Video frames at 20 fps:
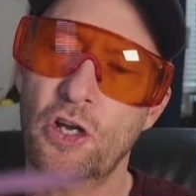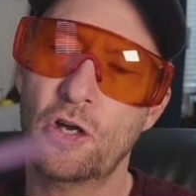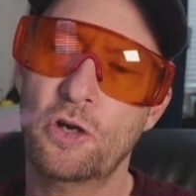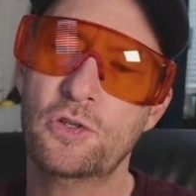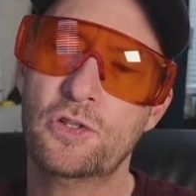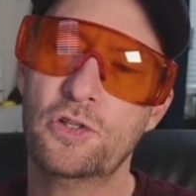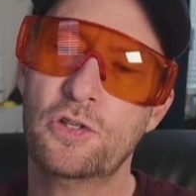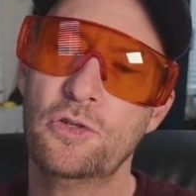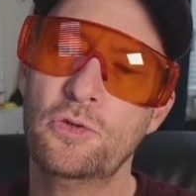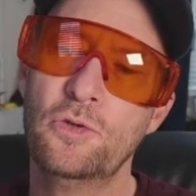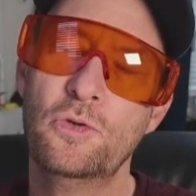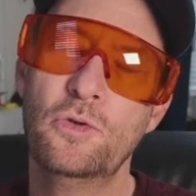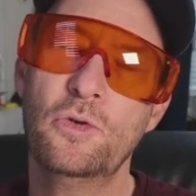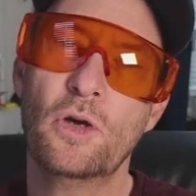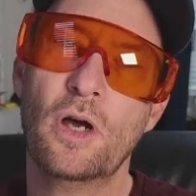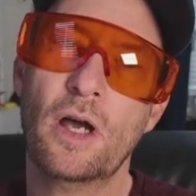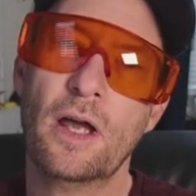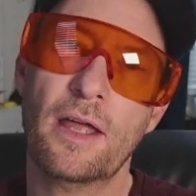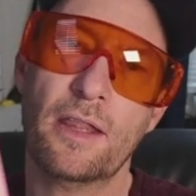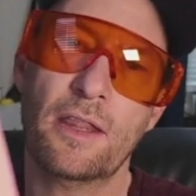to
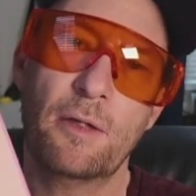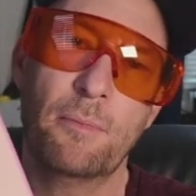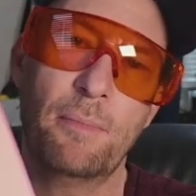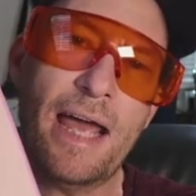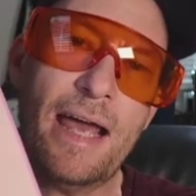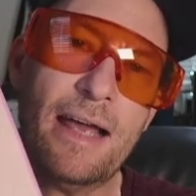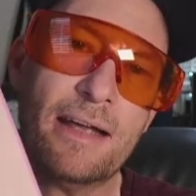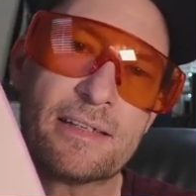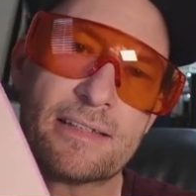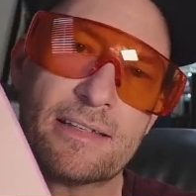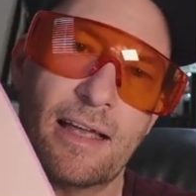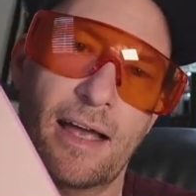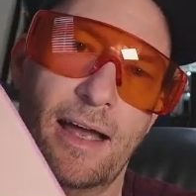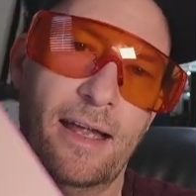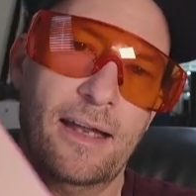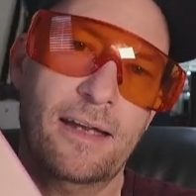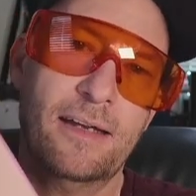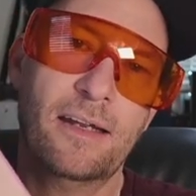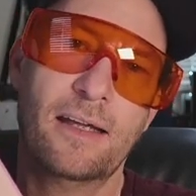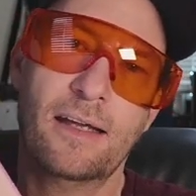the
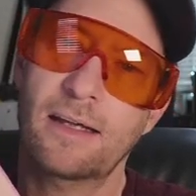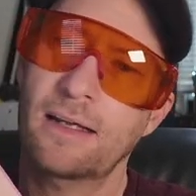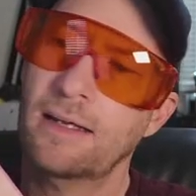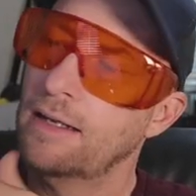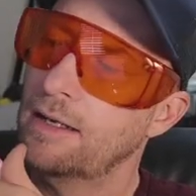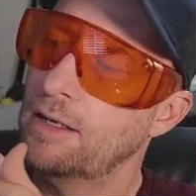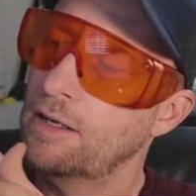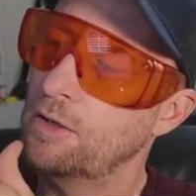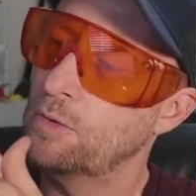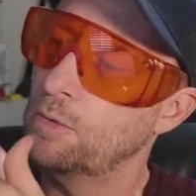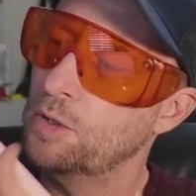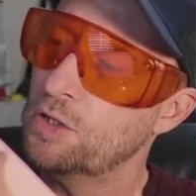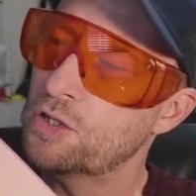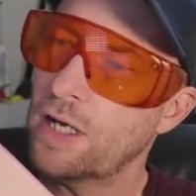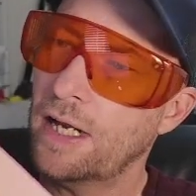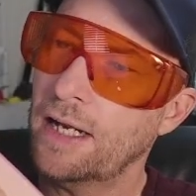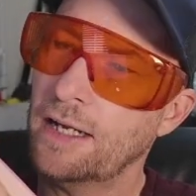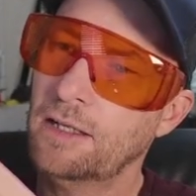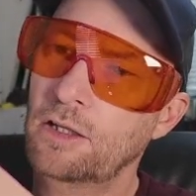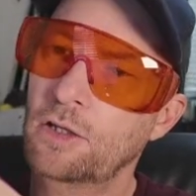backside, which
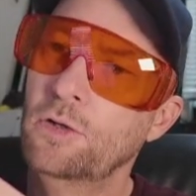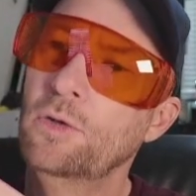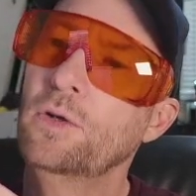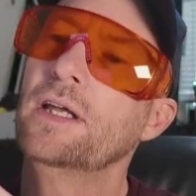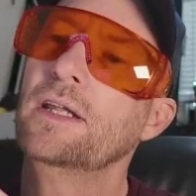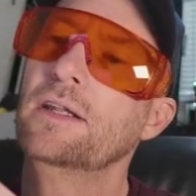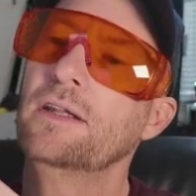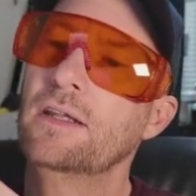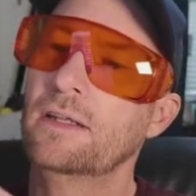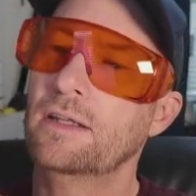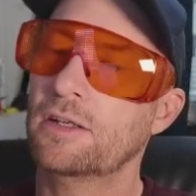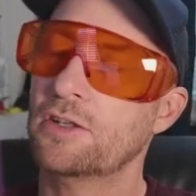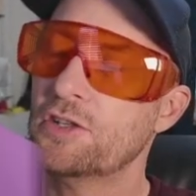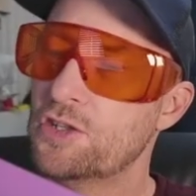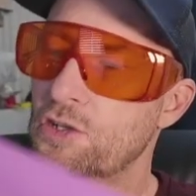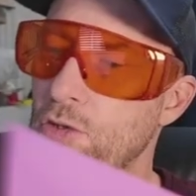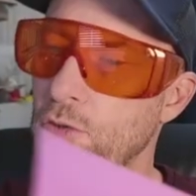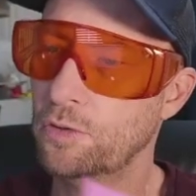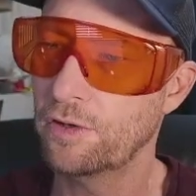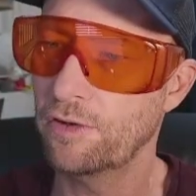I glue in.
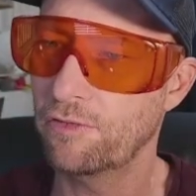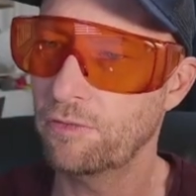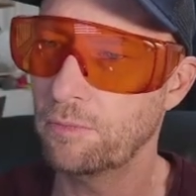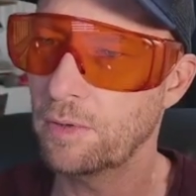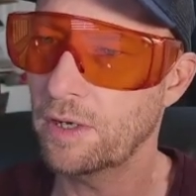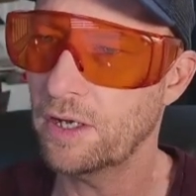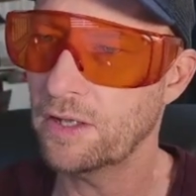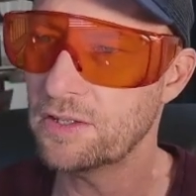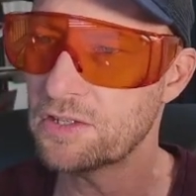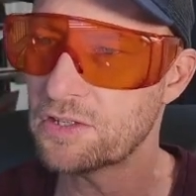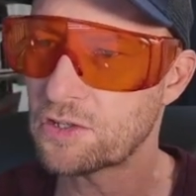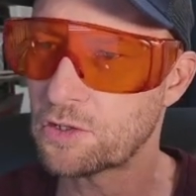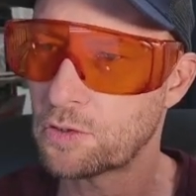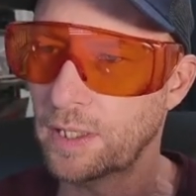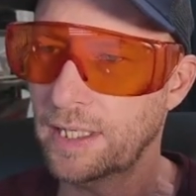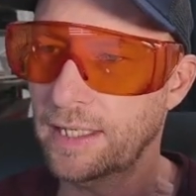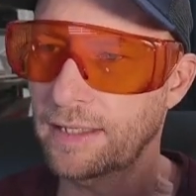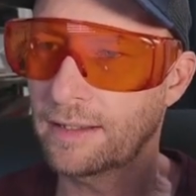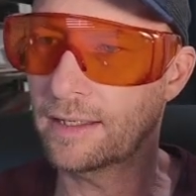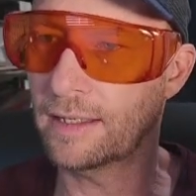There's two of them on the
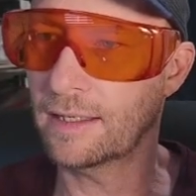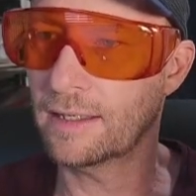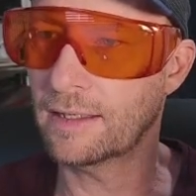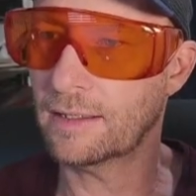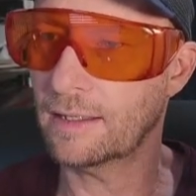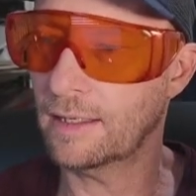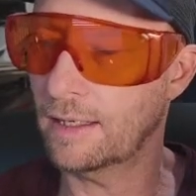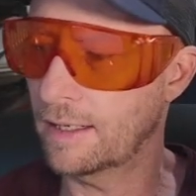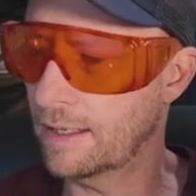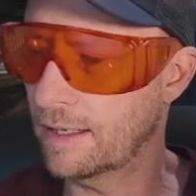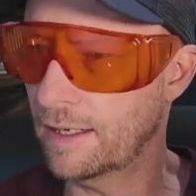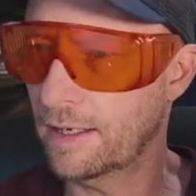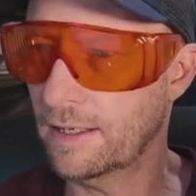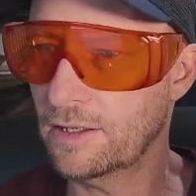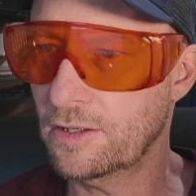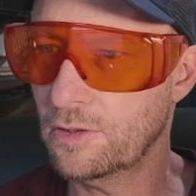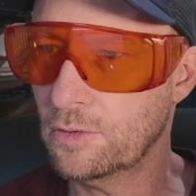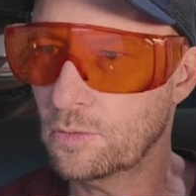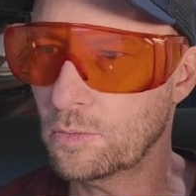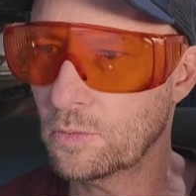screen there.
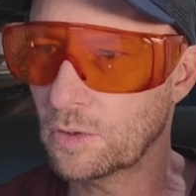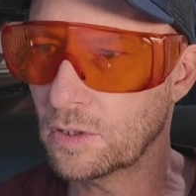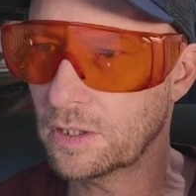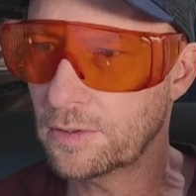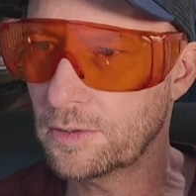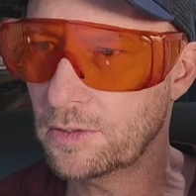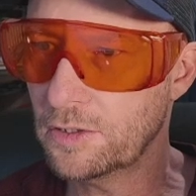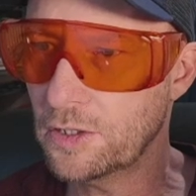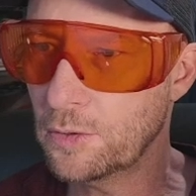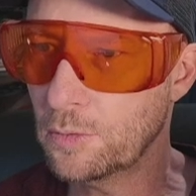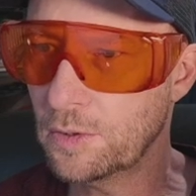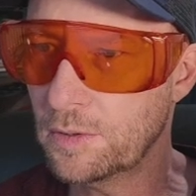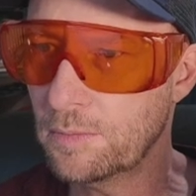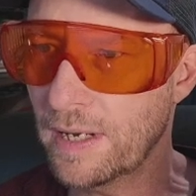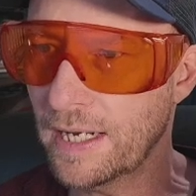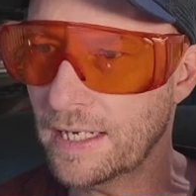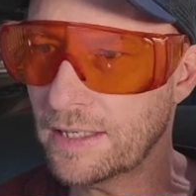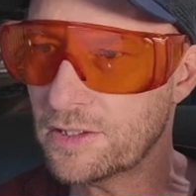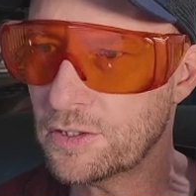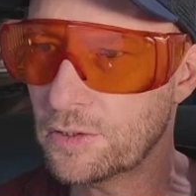You would
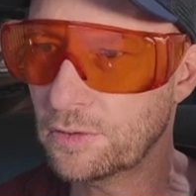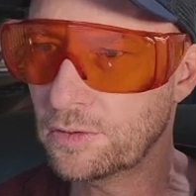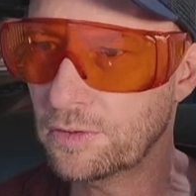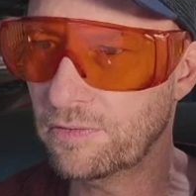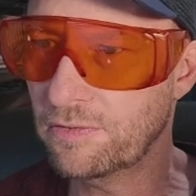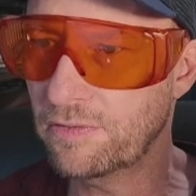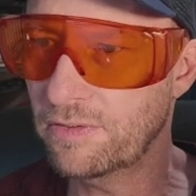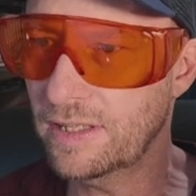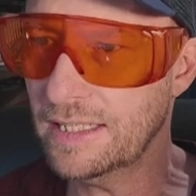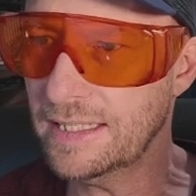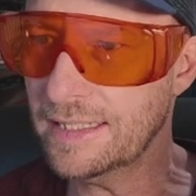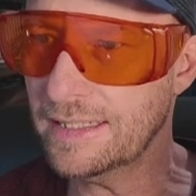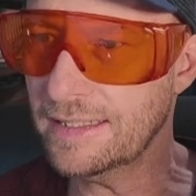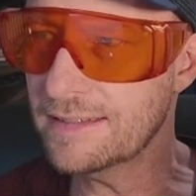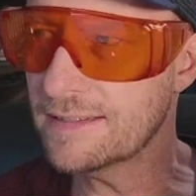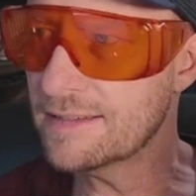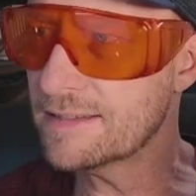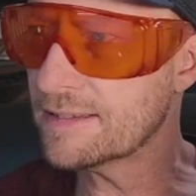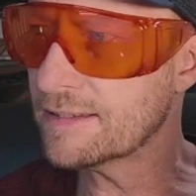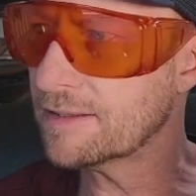make two of
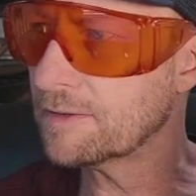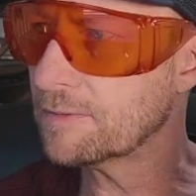these,